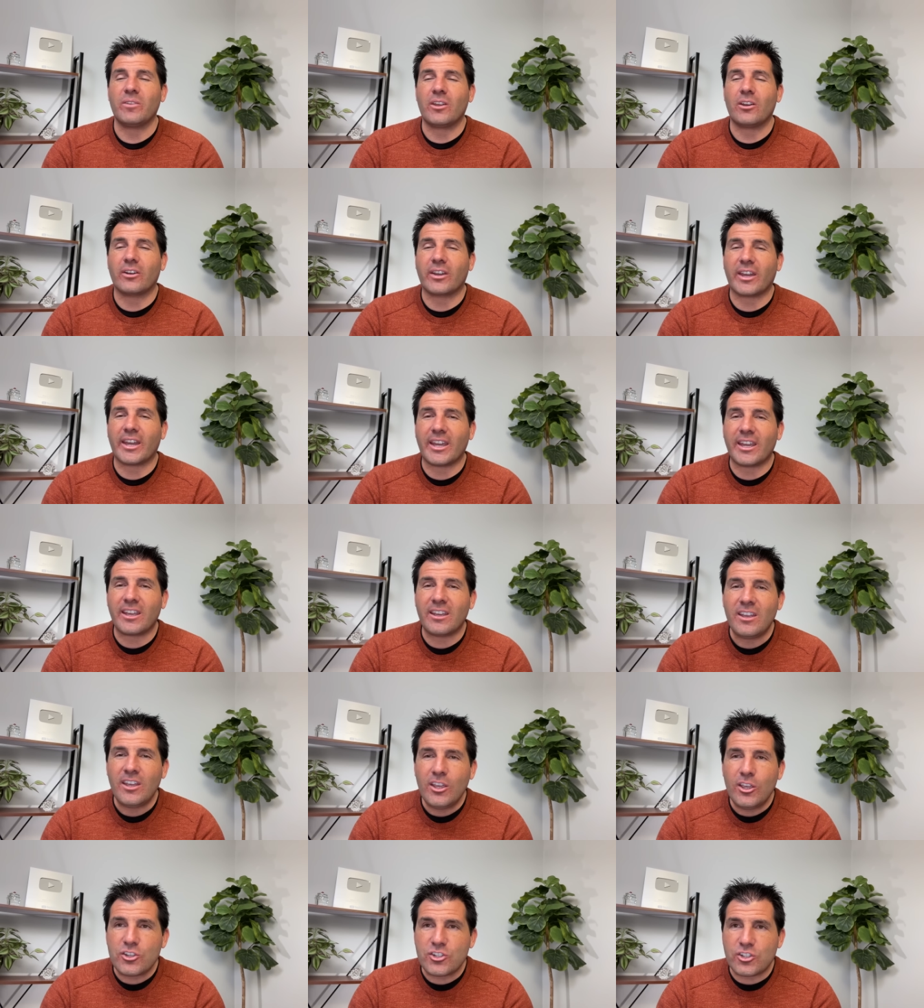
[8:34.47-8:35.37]
okay?
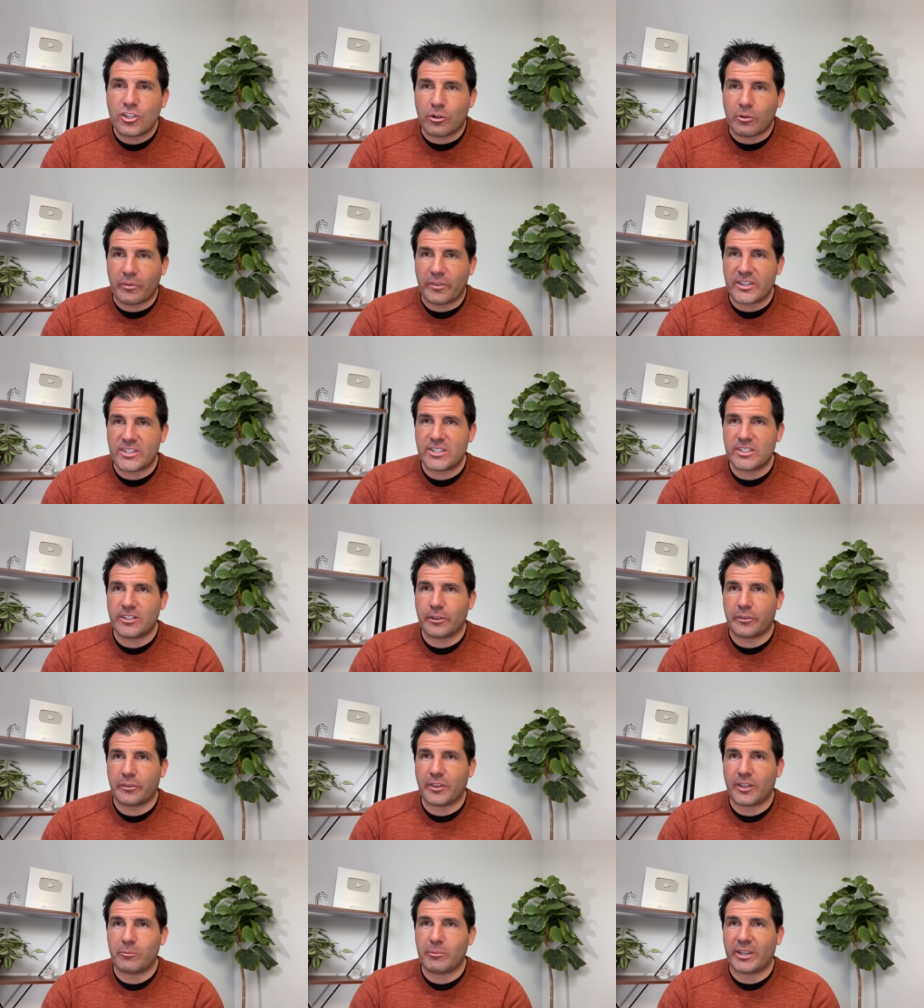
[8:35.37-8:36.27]
So this is another
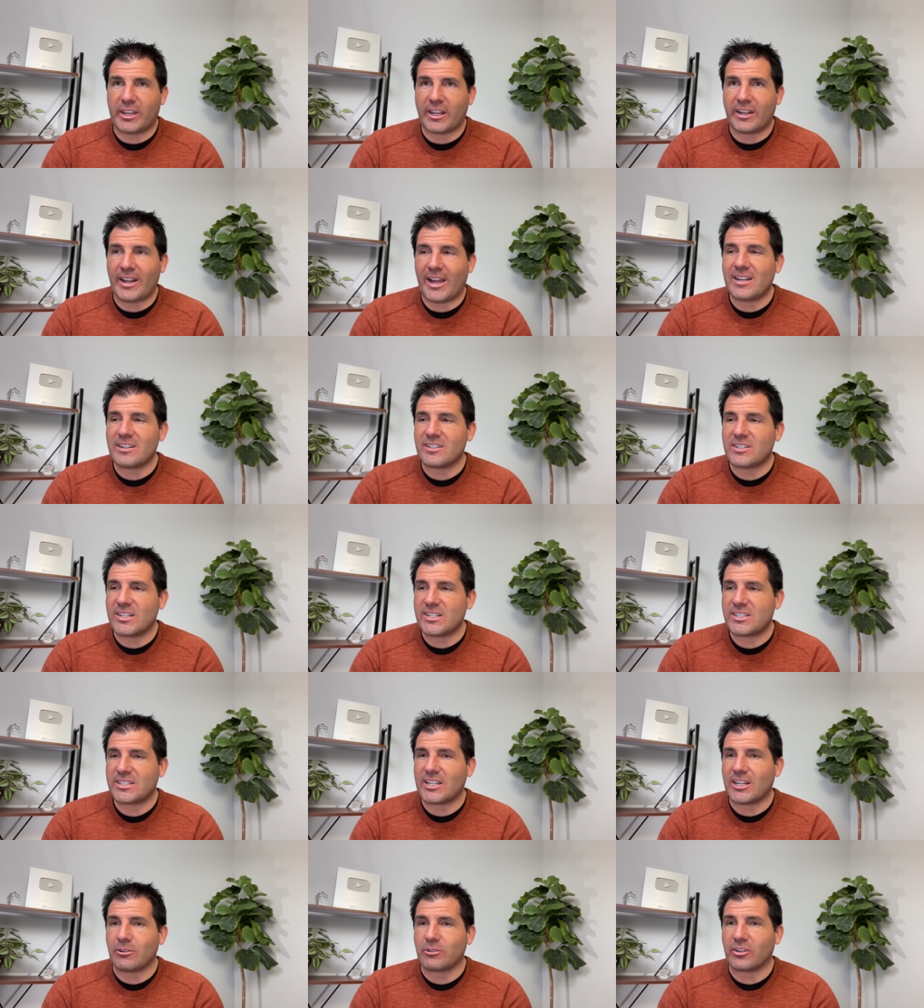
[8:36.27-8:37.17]
thing we cannot
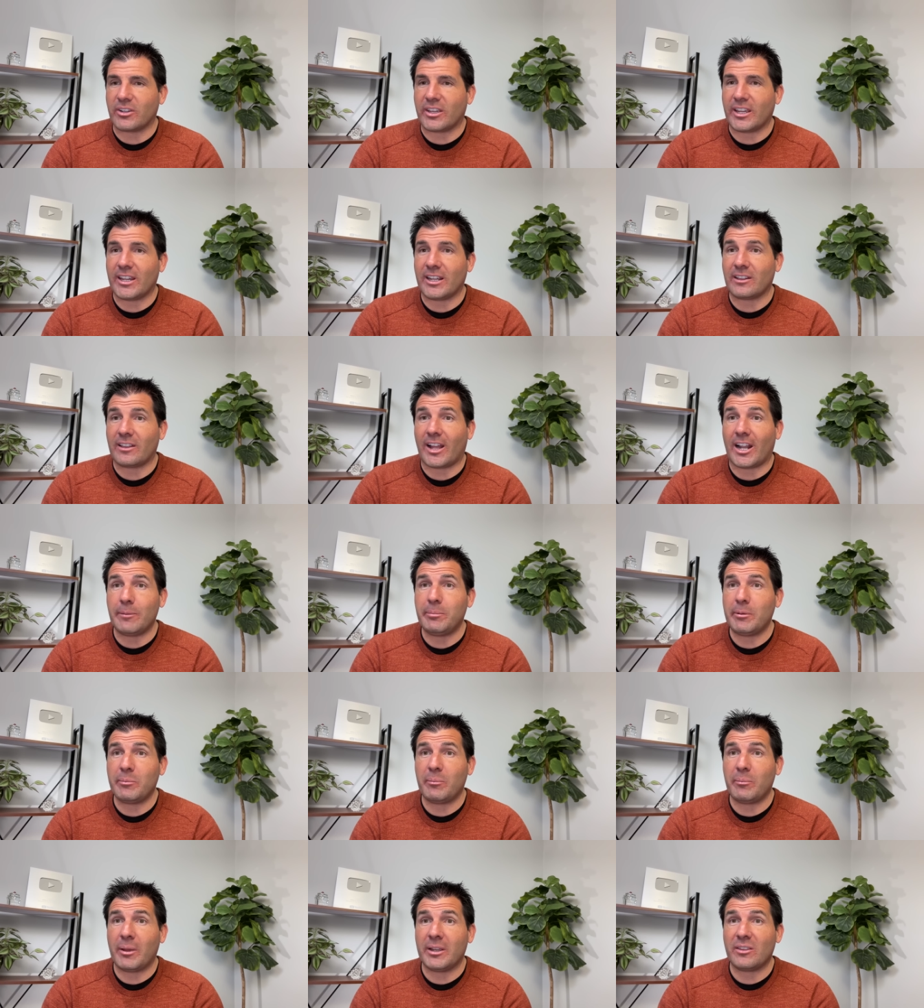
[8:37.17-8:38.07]
discount, okay? A lot of
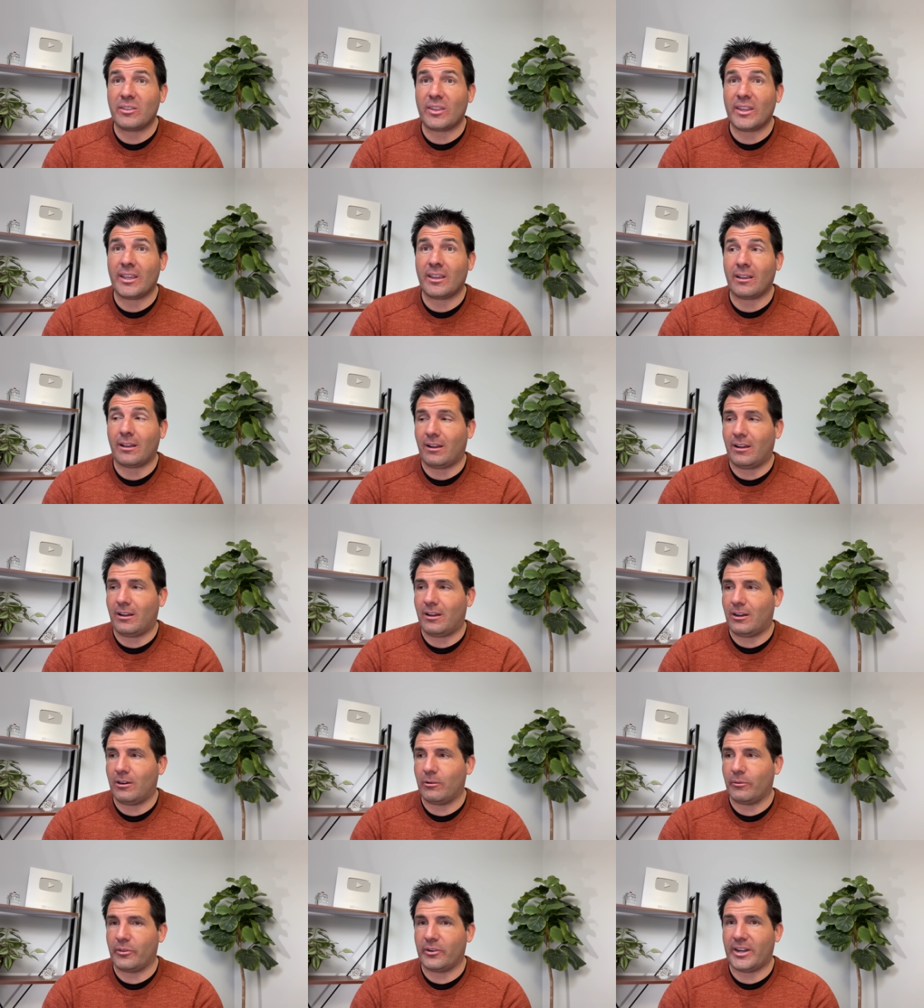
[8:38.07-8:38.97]
people might think,
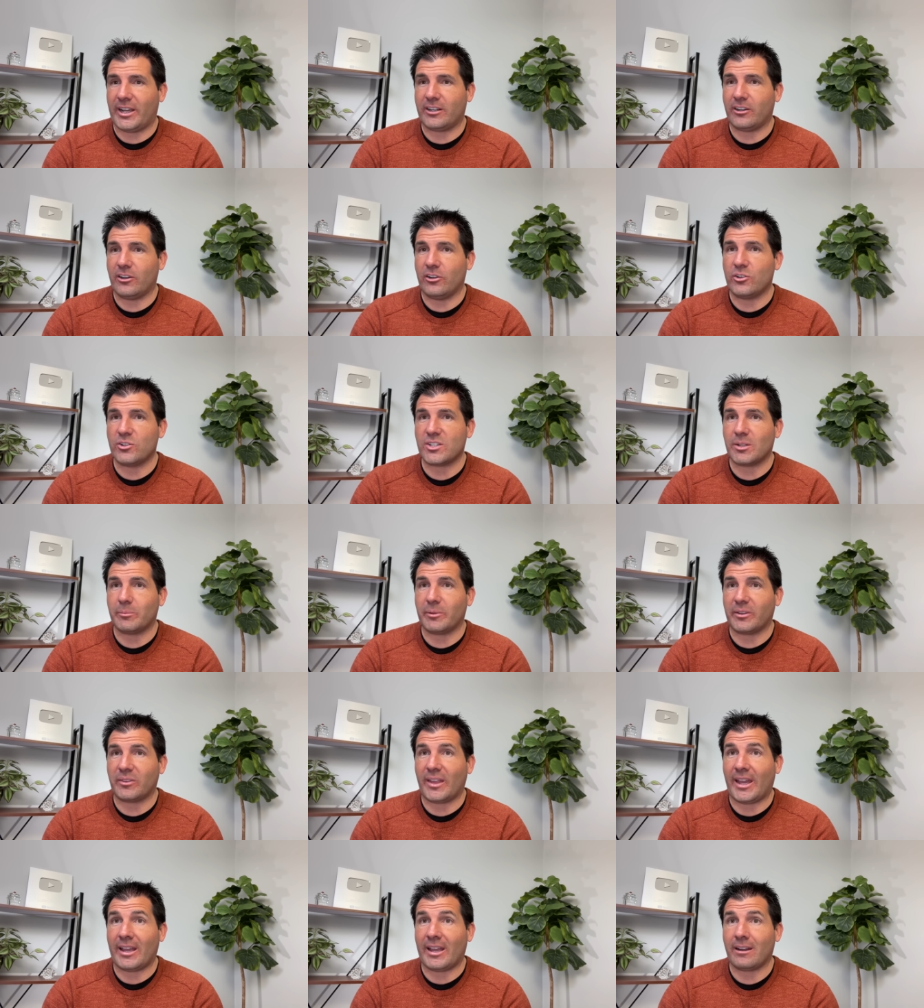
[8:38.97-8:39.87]
oh, they're not going to do something
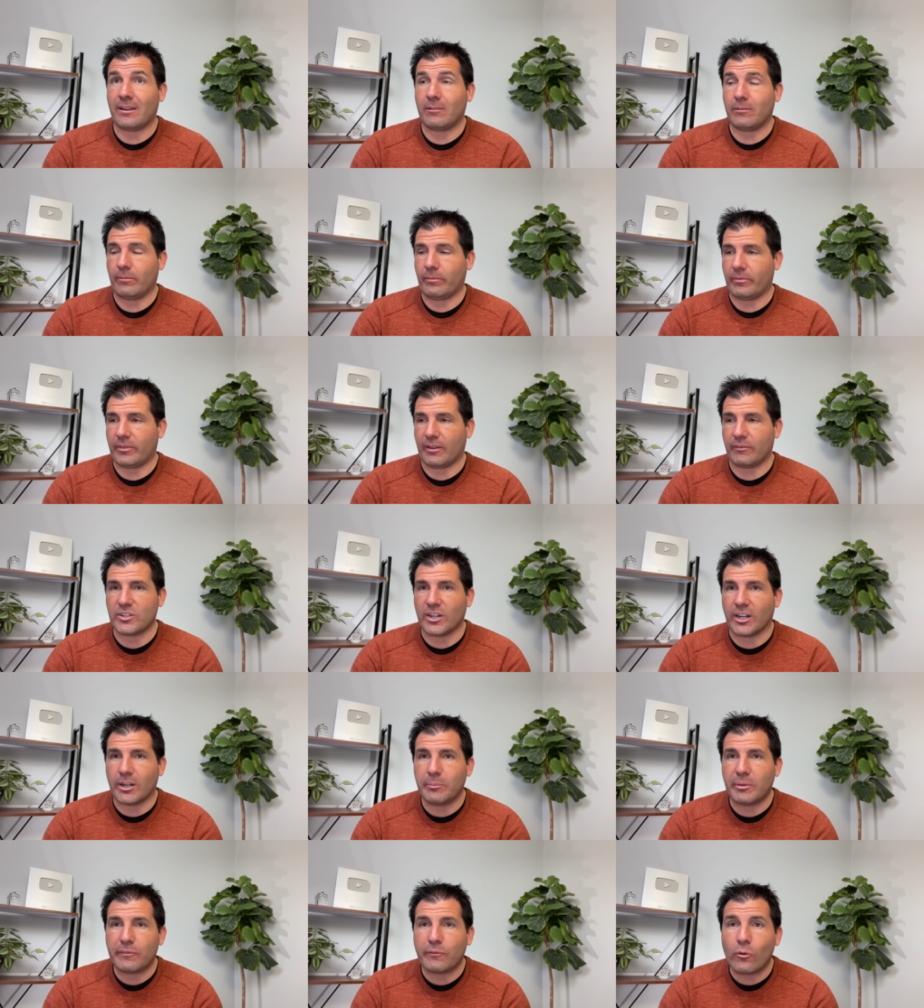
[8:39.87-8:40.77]
like that. They've done
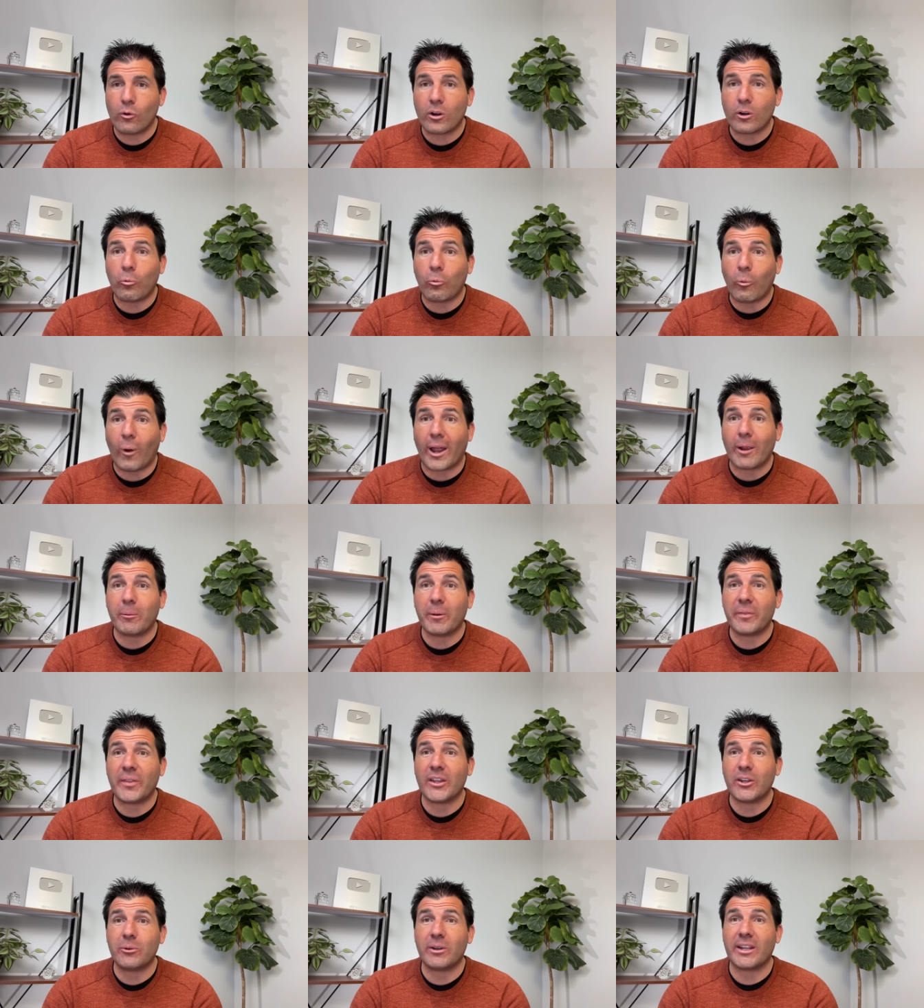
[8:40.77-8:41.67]
it before. Why wouldn't
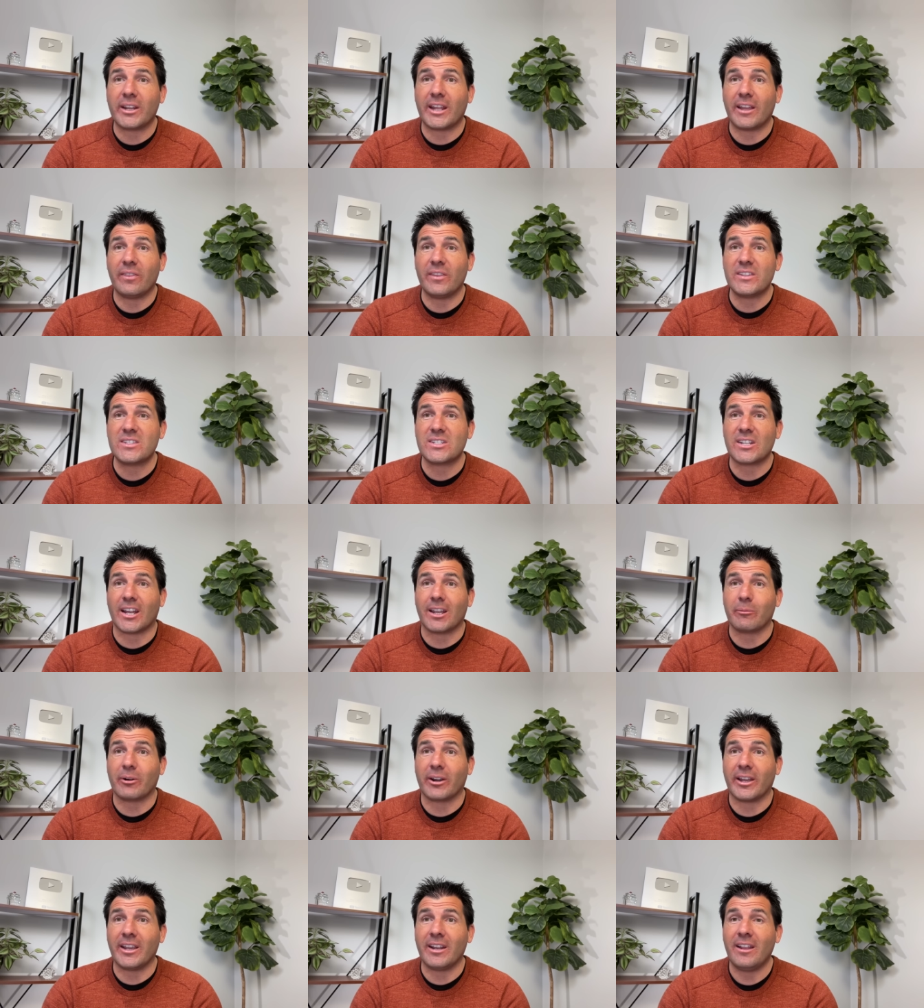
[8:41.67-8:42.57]
they do it again this time,
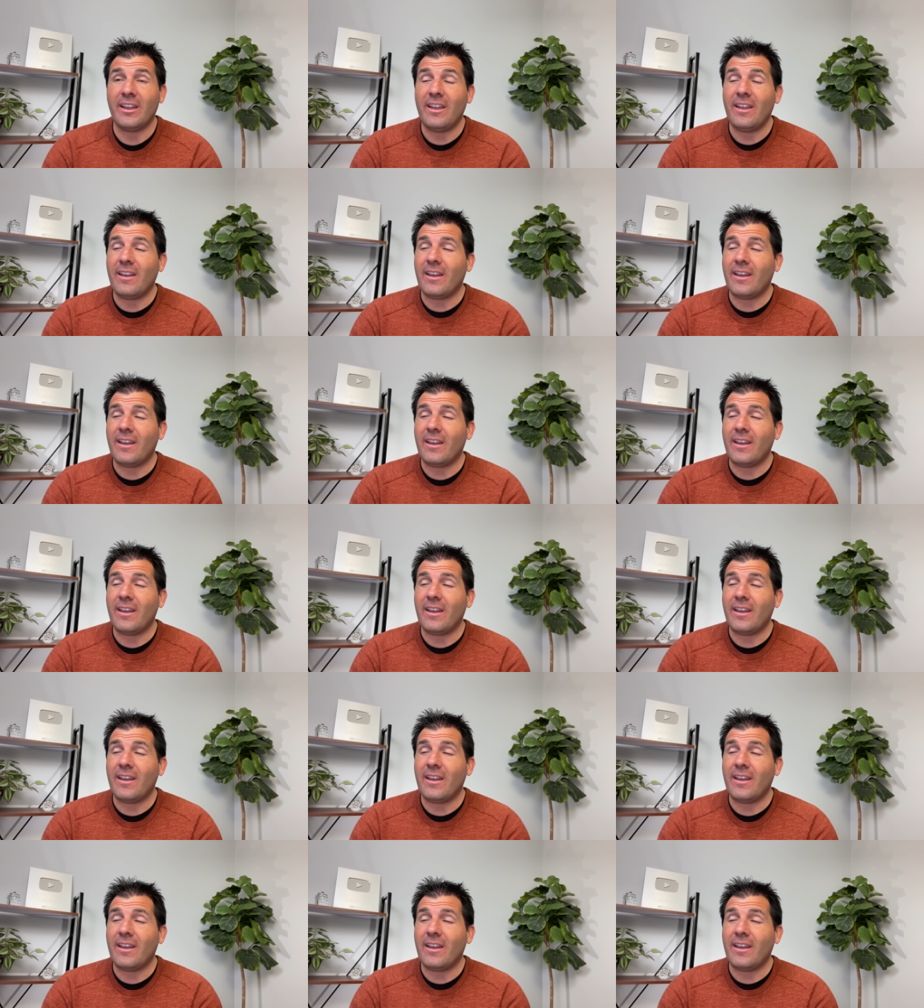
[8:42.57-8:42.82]
right?